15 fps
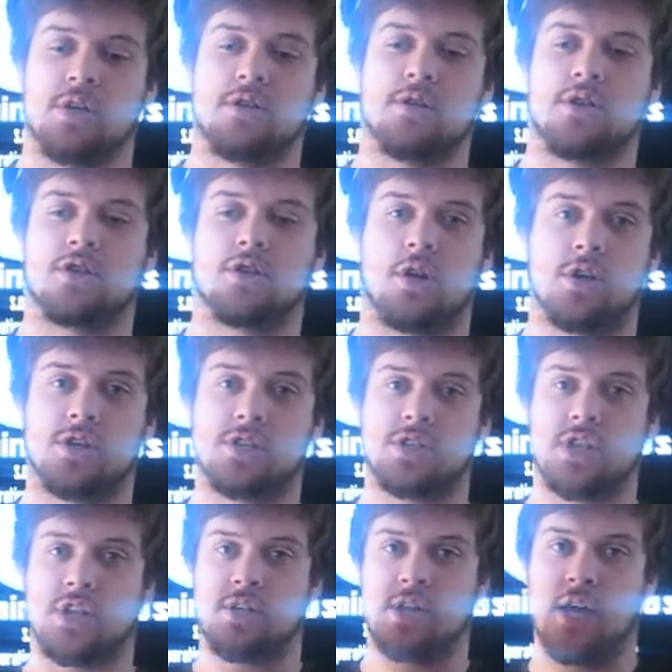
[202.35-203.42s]
to these charges and
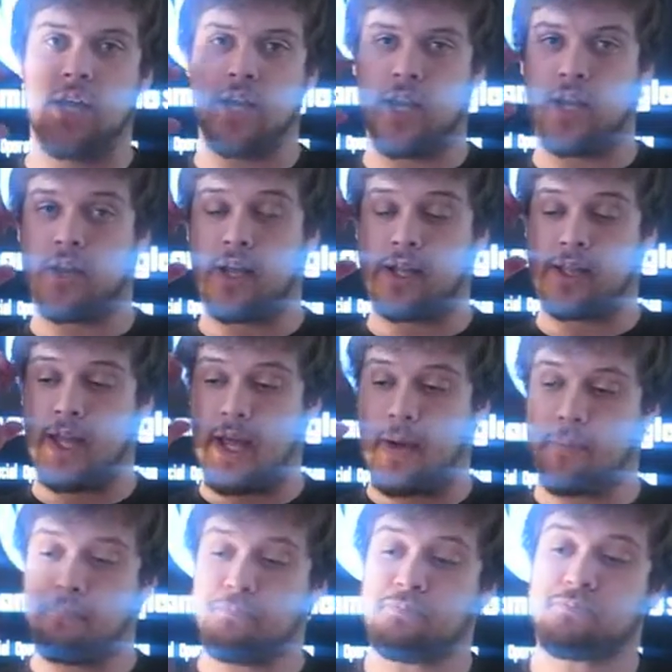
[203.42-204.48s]
they detonated like that.